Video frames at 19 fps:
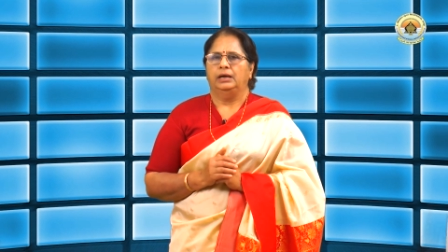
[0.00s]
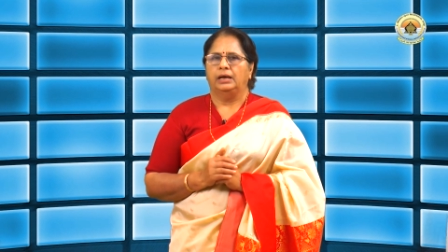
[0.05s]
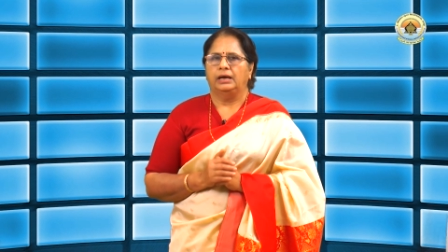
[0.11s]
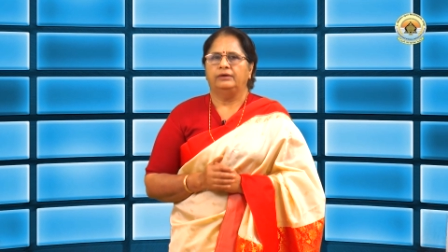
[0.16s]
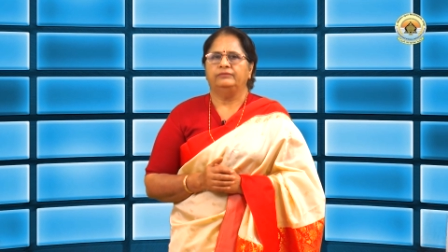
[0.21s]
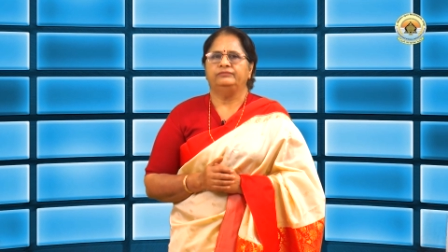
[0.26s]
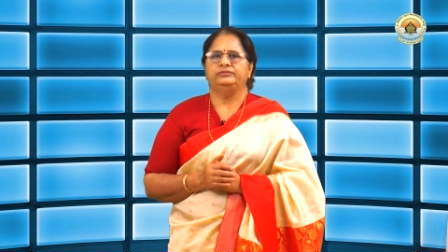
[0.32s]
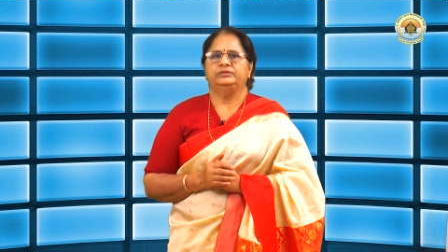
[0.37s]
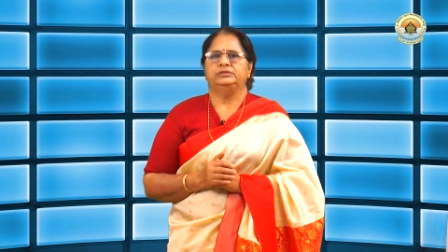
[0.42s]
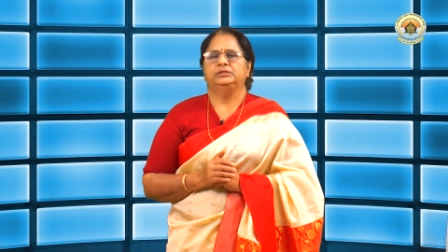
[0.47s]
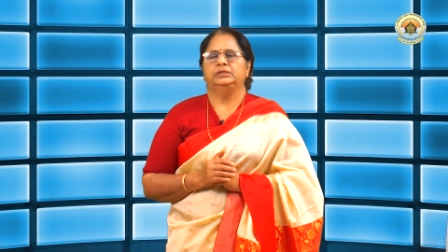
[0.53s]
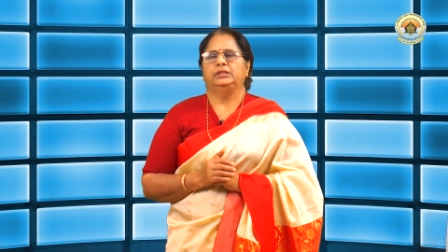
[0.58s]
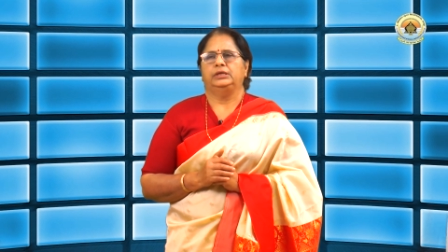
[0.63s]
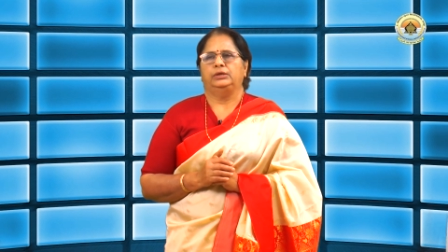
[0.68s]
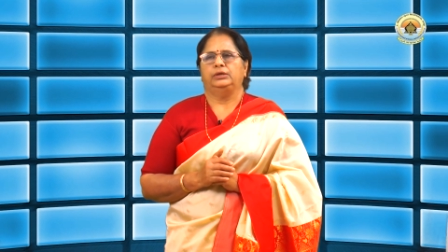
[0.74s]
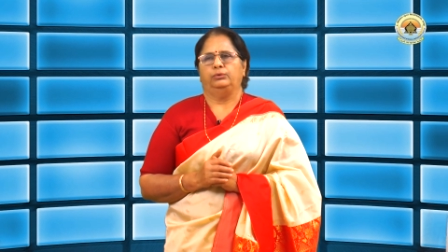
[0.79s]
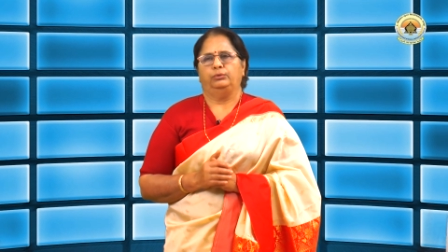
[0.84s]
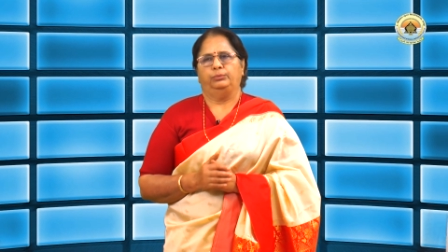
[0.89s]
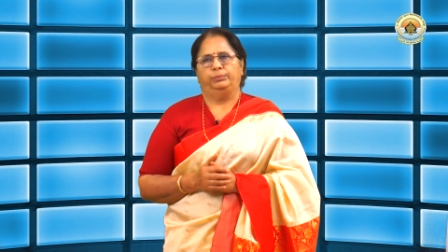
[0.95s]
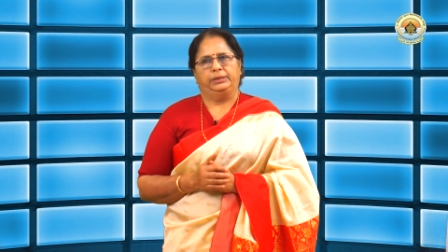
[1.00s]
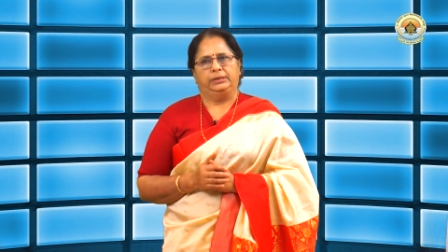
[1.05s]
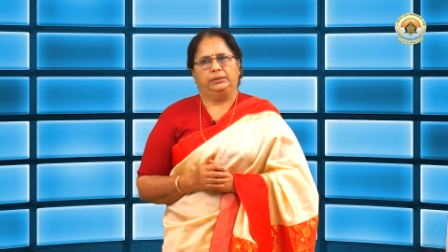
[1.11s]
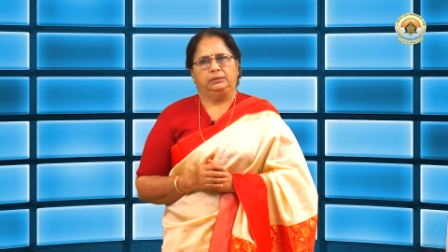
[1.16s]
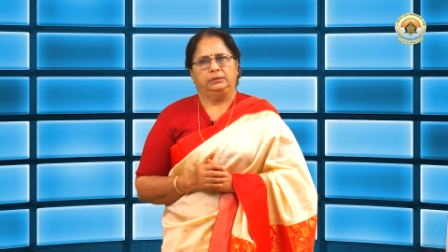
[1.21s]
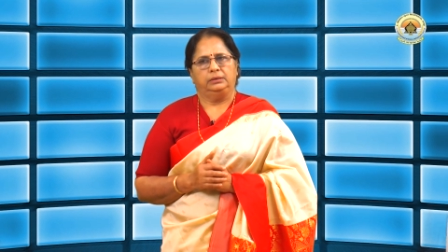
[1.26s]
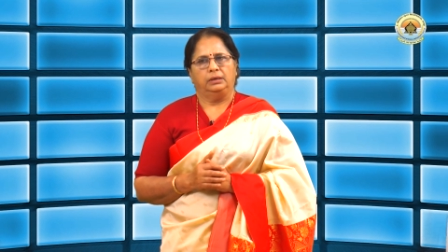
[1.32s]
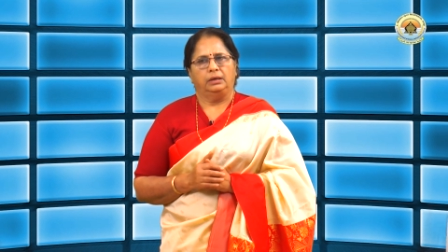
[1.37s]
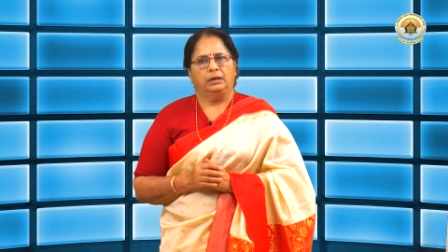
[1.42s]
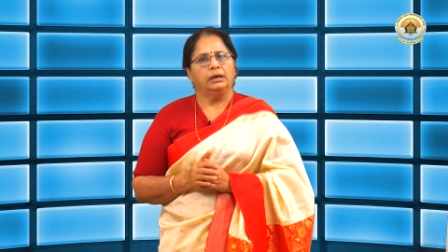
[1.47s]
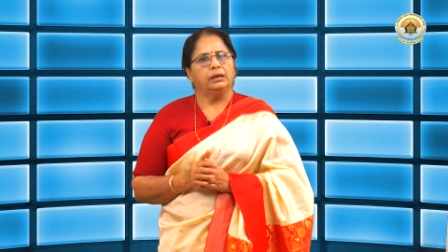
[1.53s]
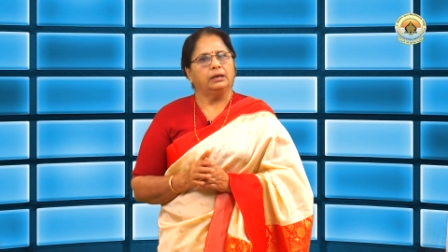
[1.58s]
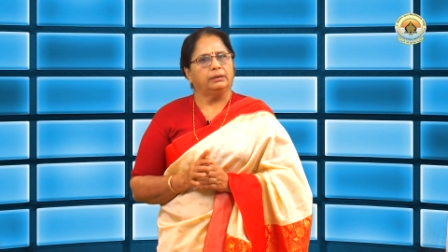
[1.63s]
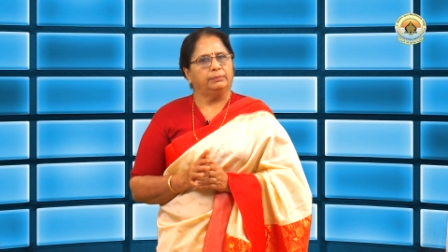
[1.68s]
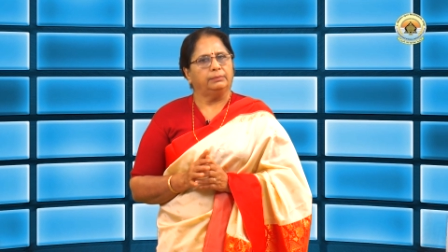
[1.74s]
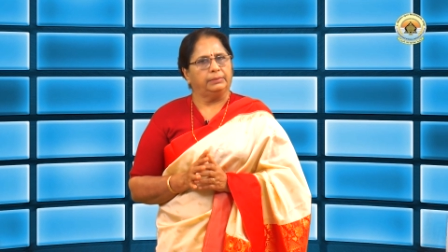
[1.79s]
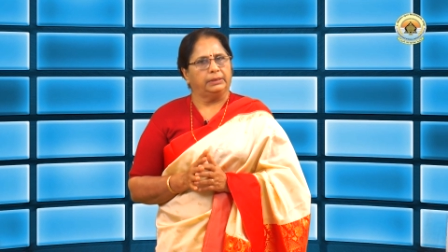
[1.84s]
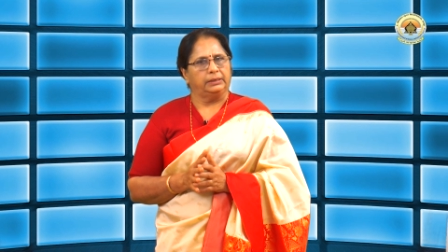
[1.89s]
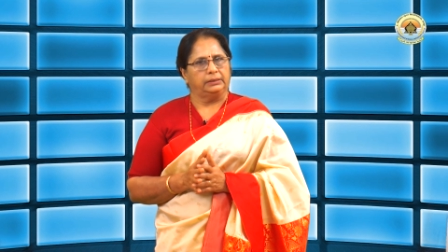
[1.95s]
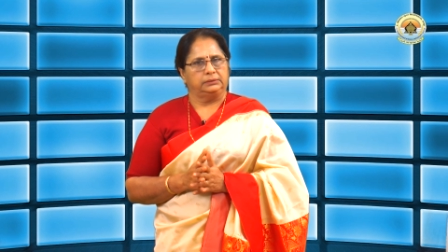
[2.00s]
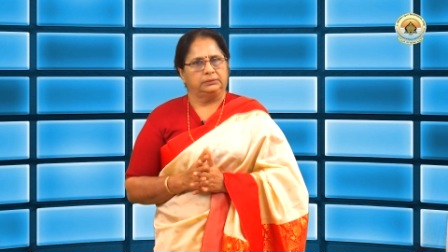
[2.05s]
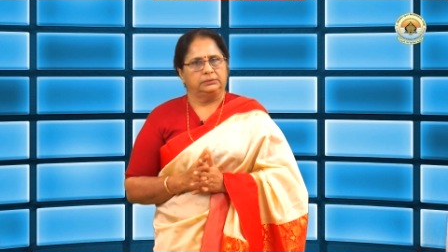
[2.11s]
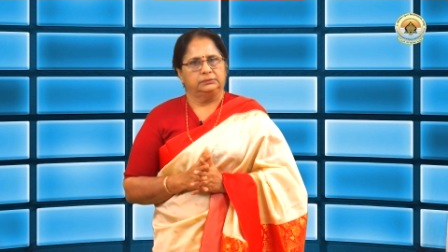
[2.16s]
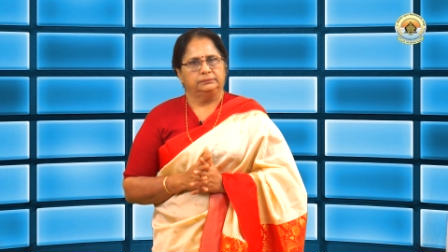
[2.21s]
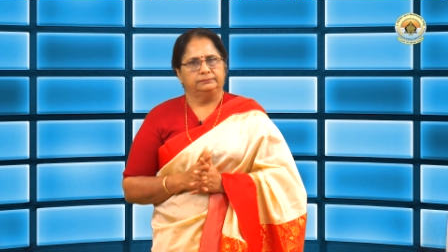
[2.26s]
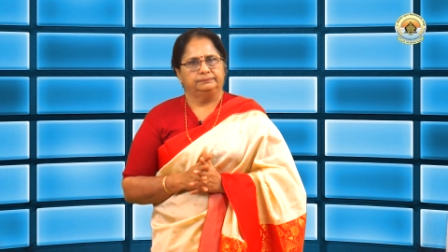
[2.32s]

after they obeyed a command.